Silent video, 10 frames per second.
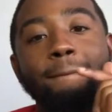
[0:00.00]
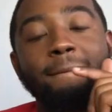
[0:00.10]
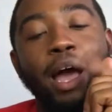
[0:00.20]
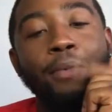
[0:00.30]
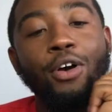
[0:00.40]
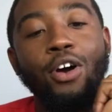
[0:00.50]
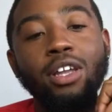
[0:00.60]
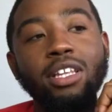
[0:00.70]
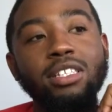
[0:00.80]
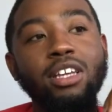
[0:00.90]
I'm gonna call
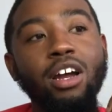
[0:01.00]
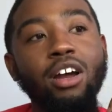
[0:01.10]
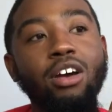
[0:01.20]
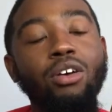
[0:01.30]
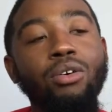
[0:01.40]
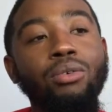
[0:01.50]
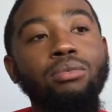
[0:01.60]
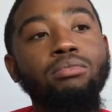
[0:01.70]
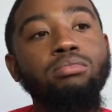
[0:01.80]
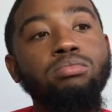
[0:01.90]
this girl
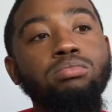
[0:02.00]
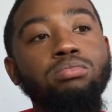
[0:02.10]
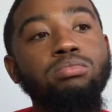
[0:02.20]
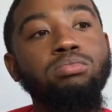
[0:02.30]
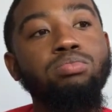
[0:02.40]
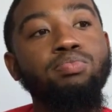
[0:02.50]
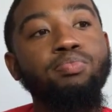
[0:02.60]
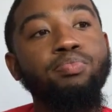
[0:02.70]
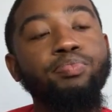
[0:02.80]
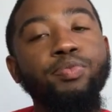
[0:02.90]

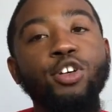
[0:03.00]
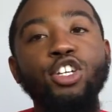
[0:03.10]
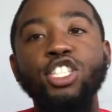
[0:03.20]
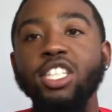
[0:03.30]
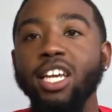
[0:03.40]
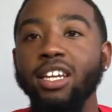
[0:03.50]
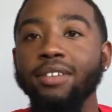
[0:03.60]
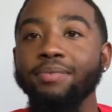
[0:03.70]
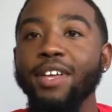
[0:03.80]
Christiana.